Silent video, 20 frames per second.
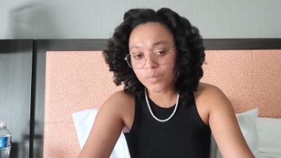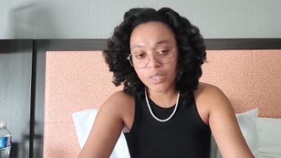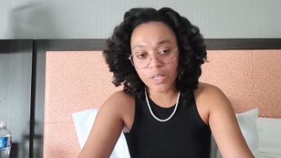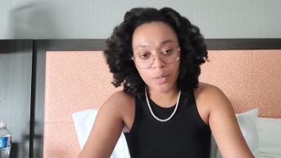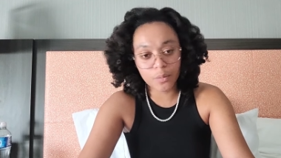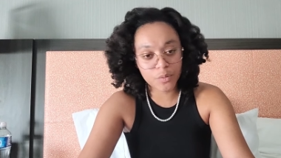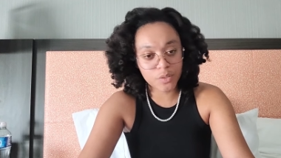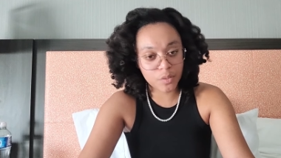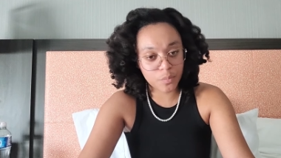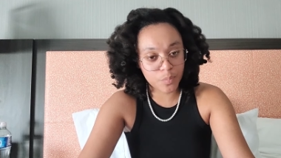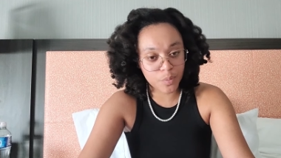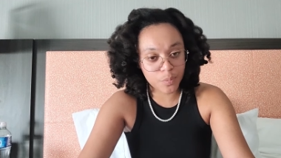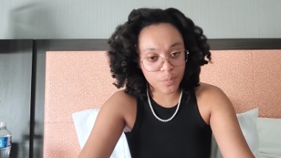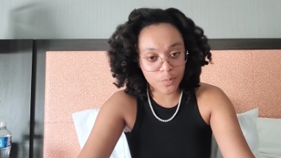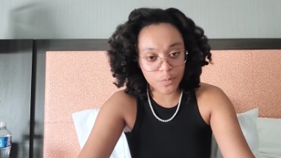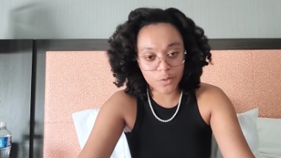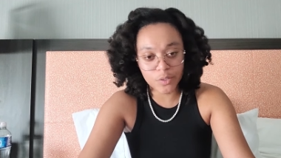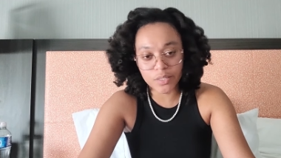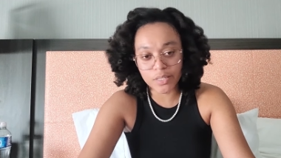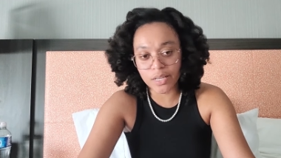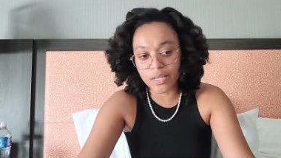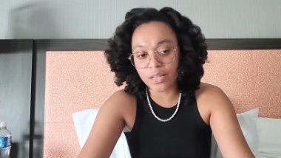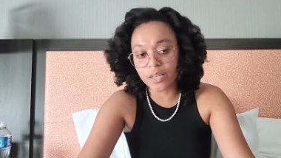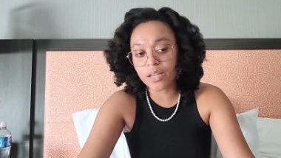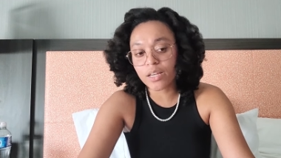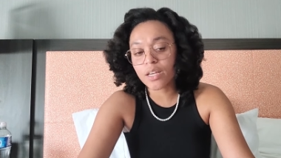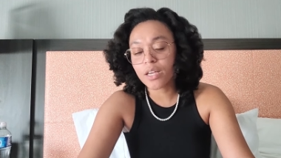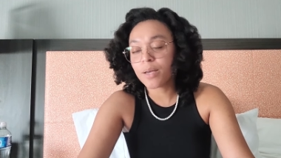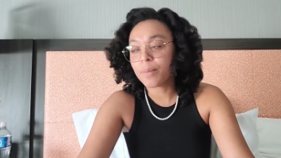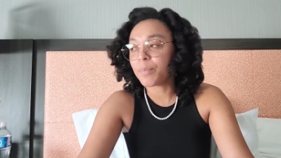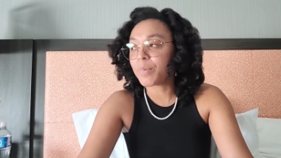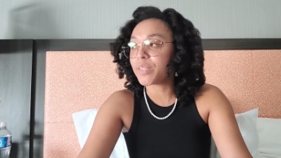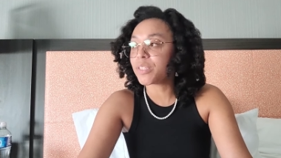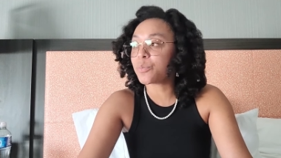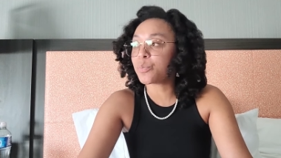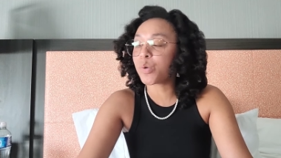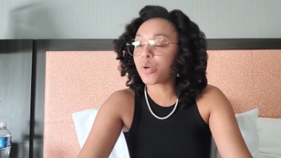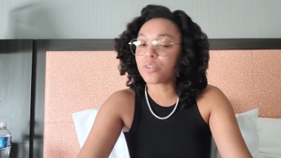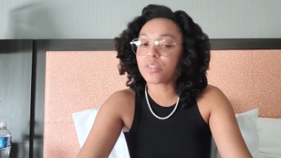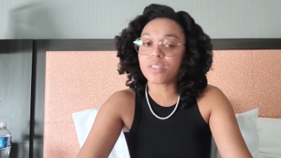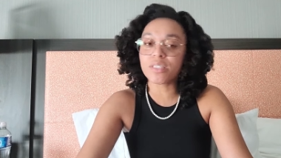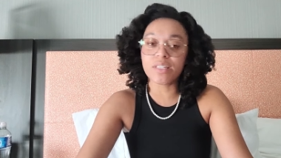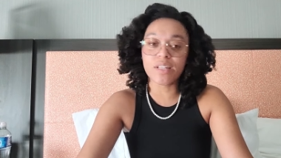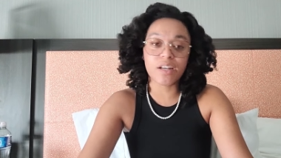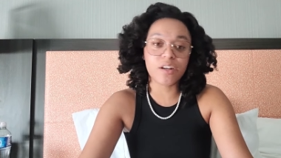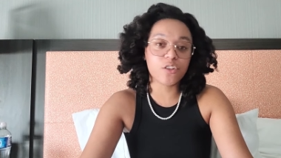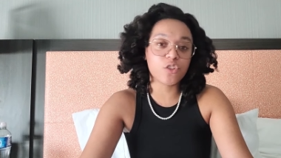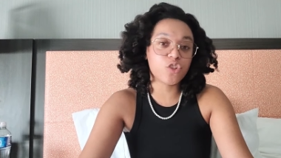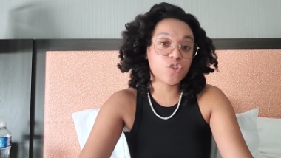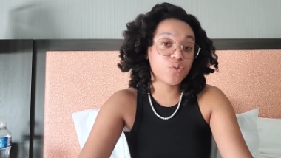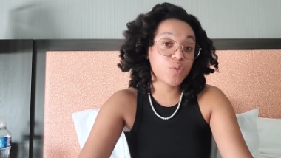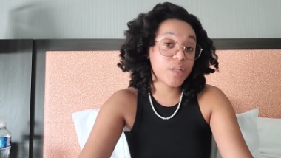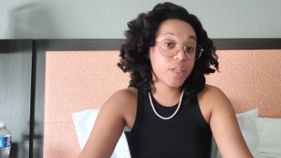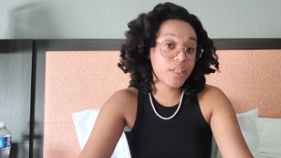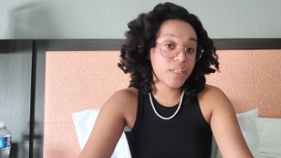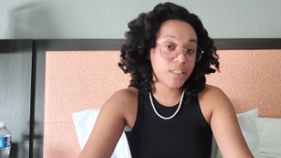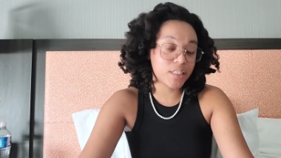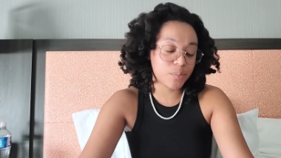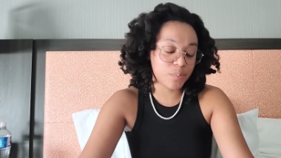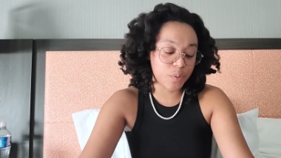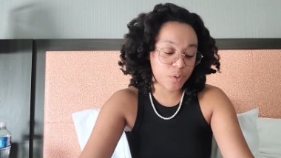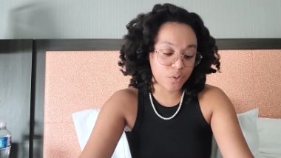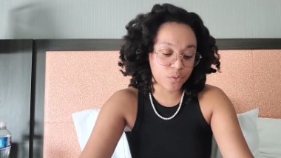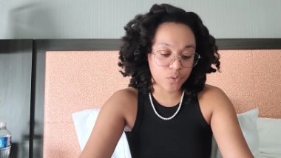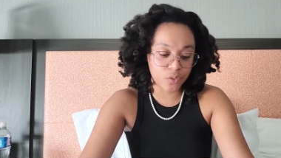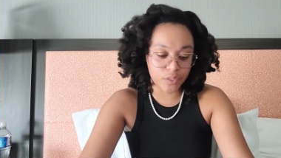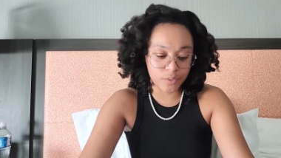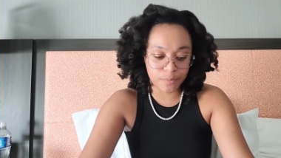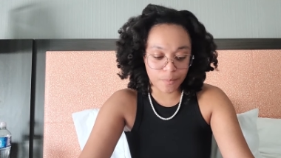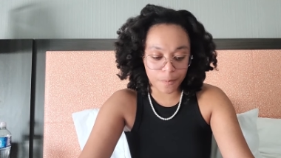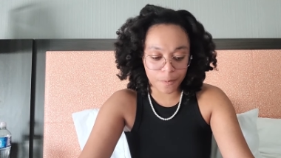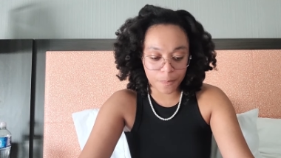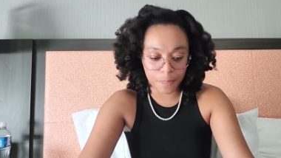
Now, some people will say, but this person's not a trans person.